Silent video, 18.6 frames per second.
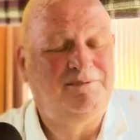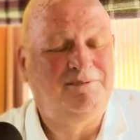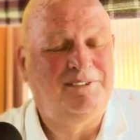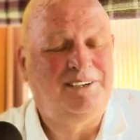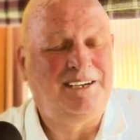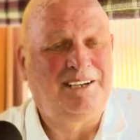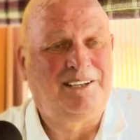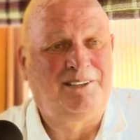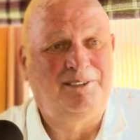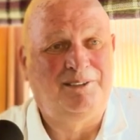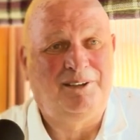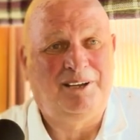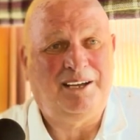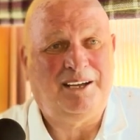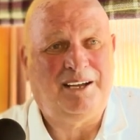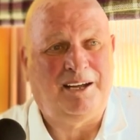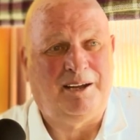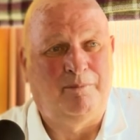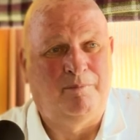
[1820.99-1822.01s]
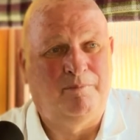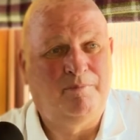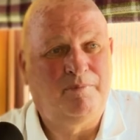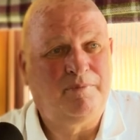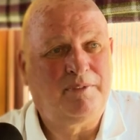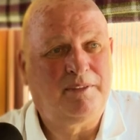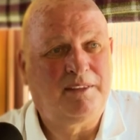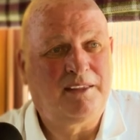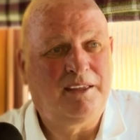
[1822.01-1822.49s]
Well. Um,
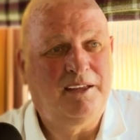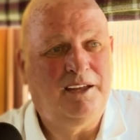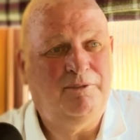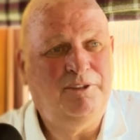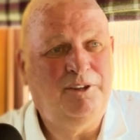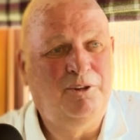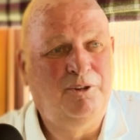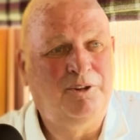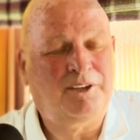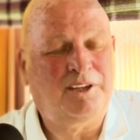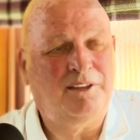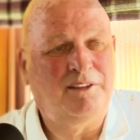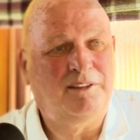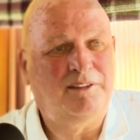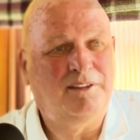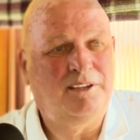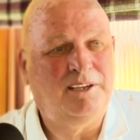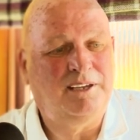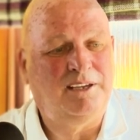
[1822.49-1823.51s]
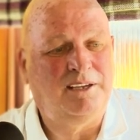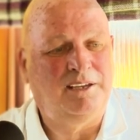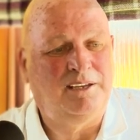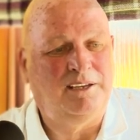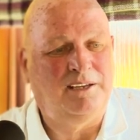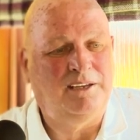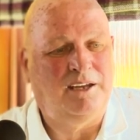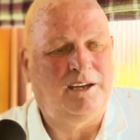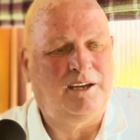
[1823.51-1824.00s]
if you look at
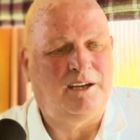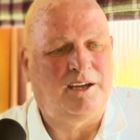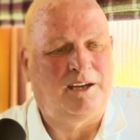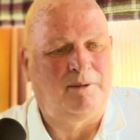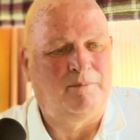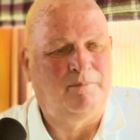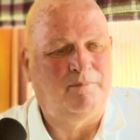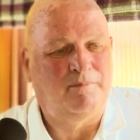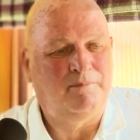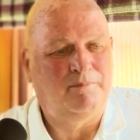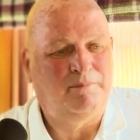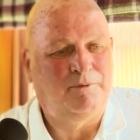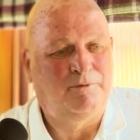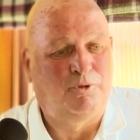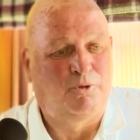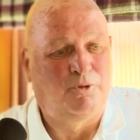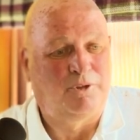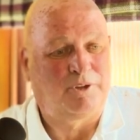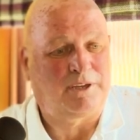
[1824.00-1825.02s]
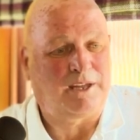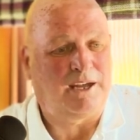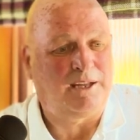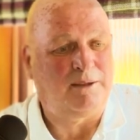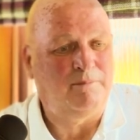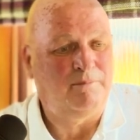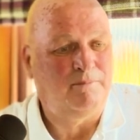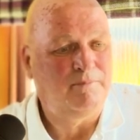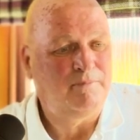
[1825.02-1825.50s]
the um, before the
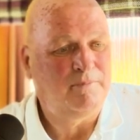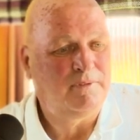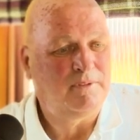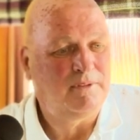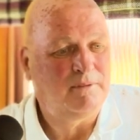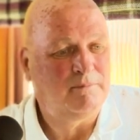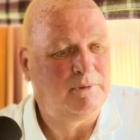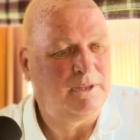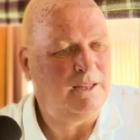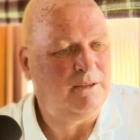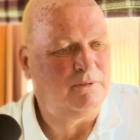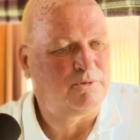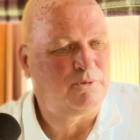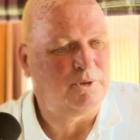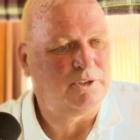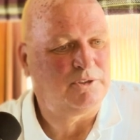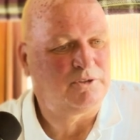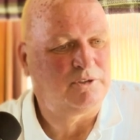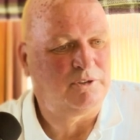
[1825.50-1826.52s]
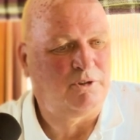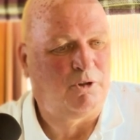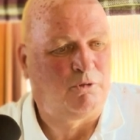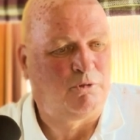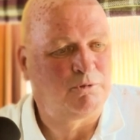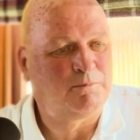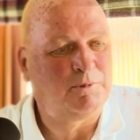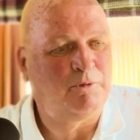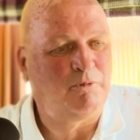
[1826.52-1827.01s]
game, I mean Ipswich had
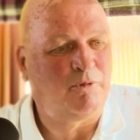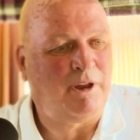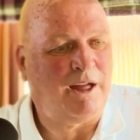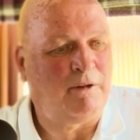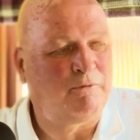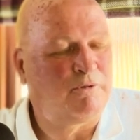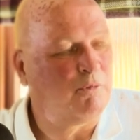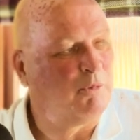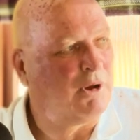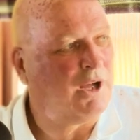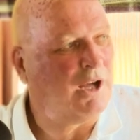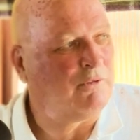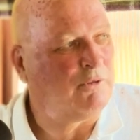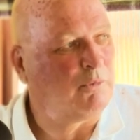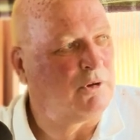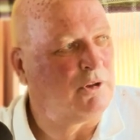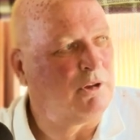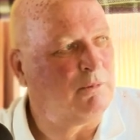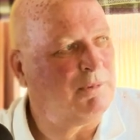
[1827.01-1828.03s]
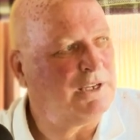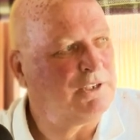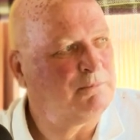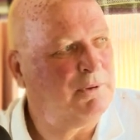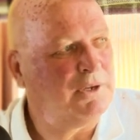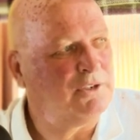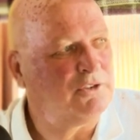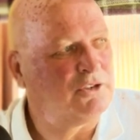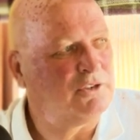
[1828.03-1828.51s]
always been renowned for having one of the best
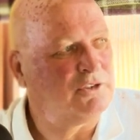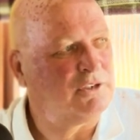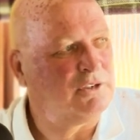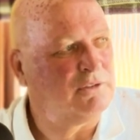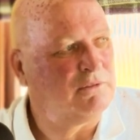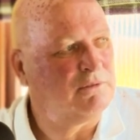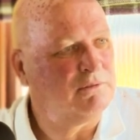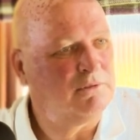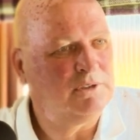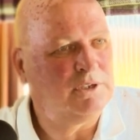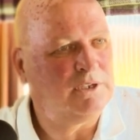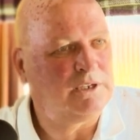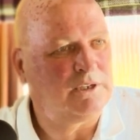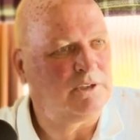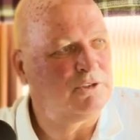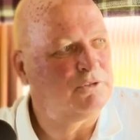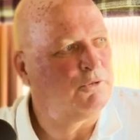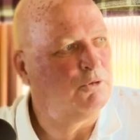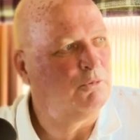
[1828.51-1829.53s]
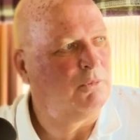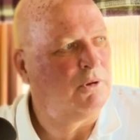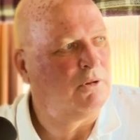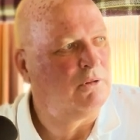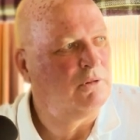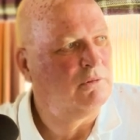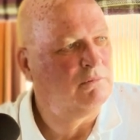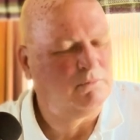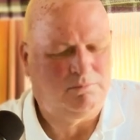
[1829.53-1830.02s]
pitches in, in English football.
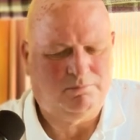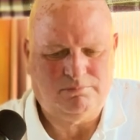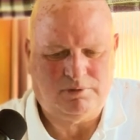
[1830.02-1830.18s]
Yes.